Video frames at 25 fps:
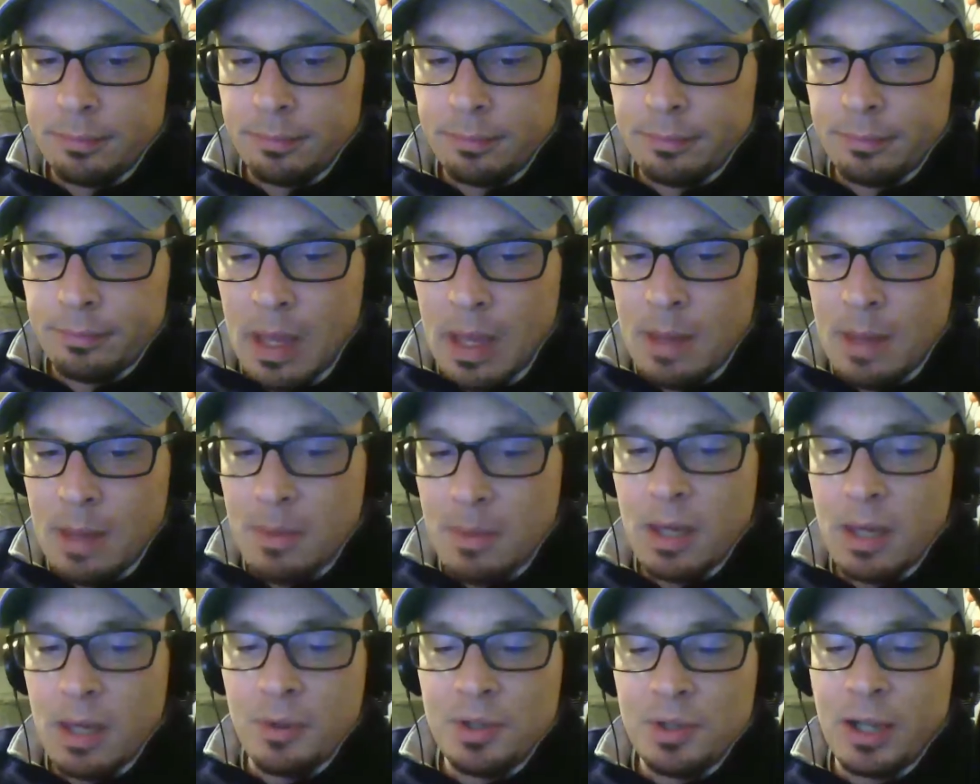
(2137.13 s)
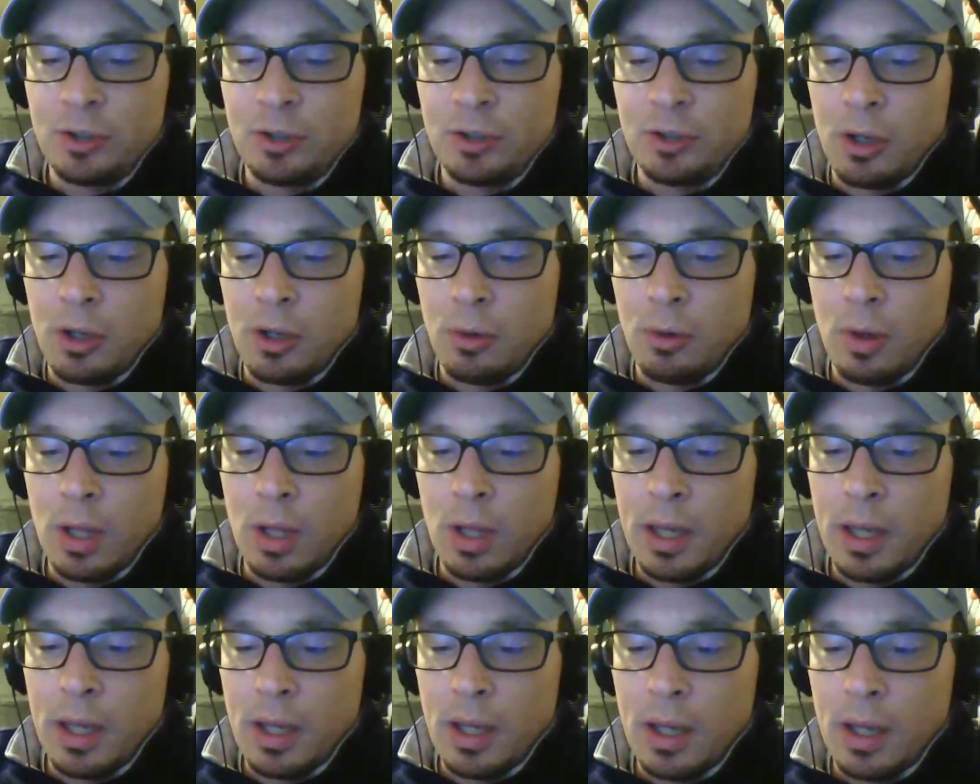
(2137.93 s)
maybe he was actually
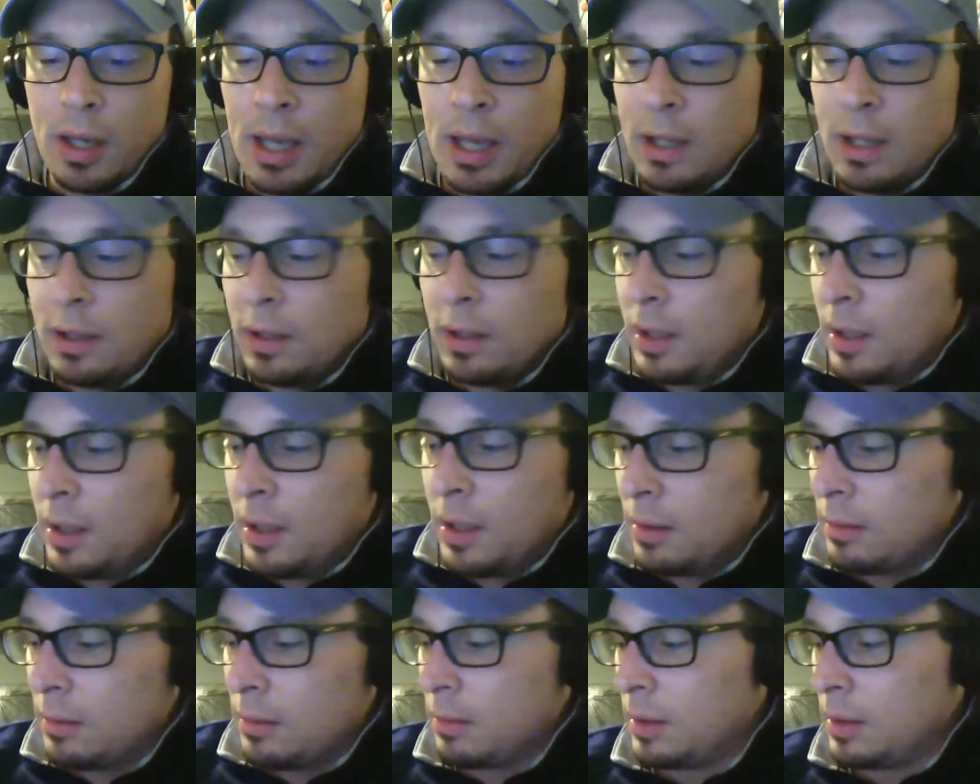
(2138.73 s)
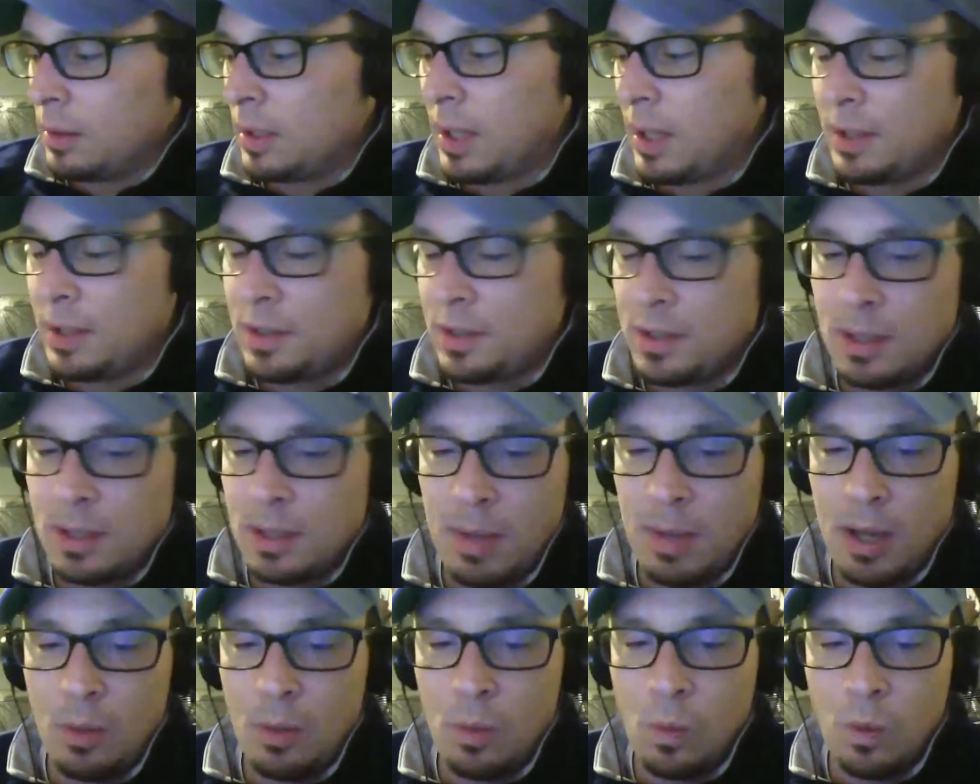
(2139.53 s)
like an alien that had
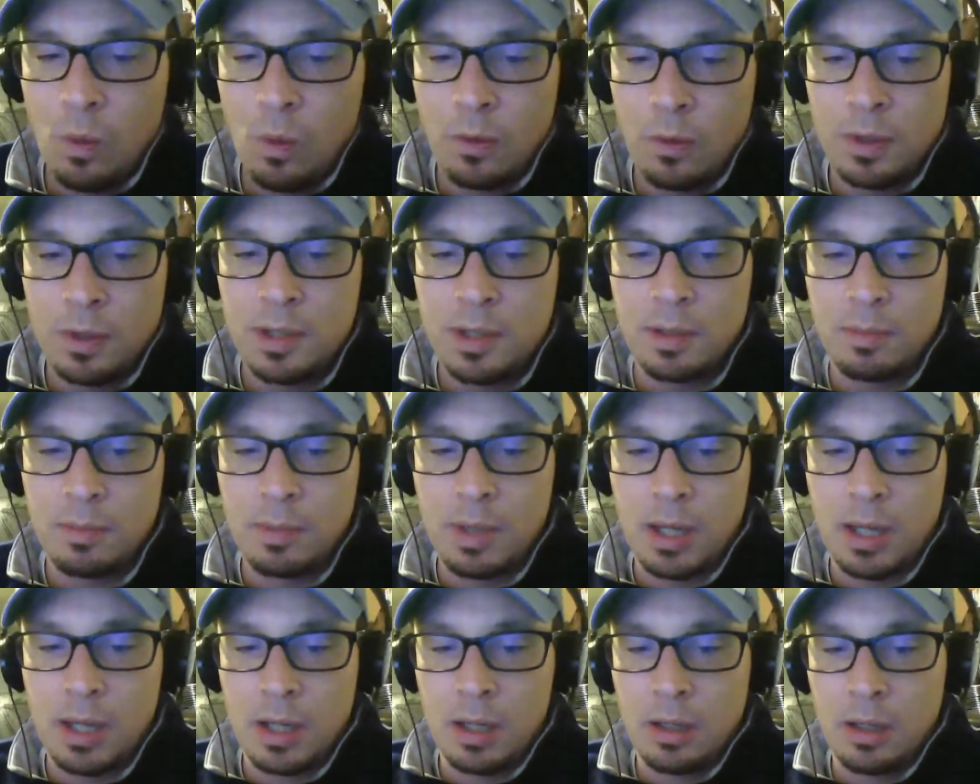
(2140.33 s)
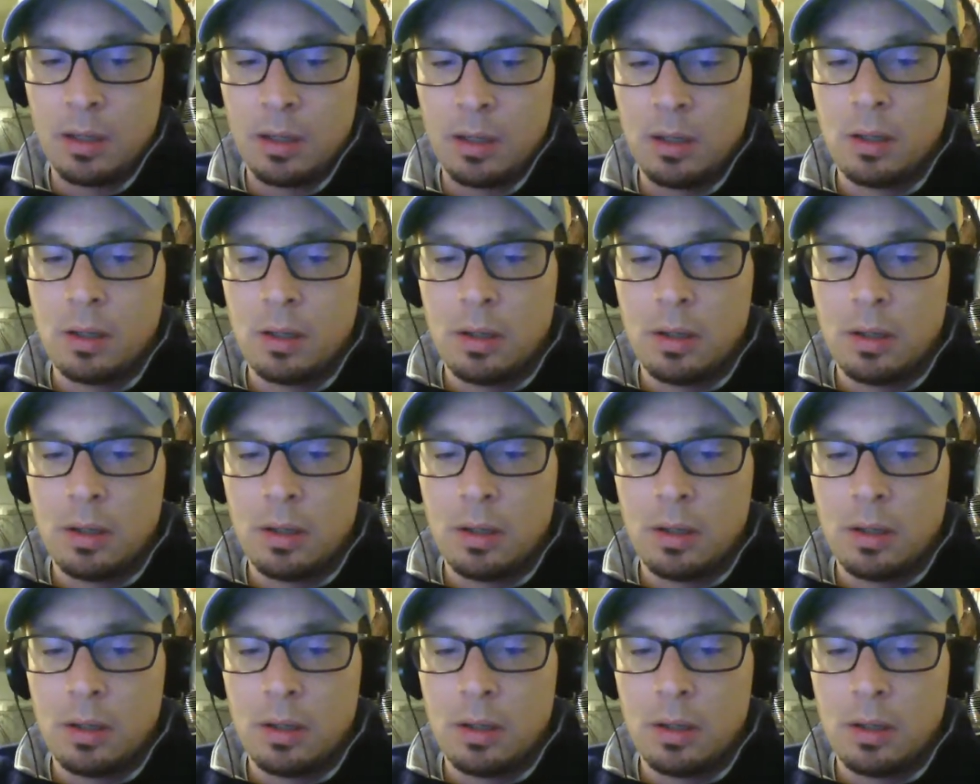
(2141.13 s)
somehow worn some kind of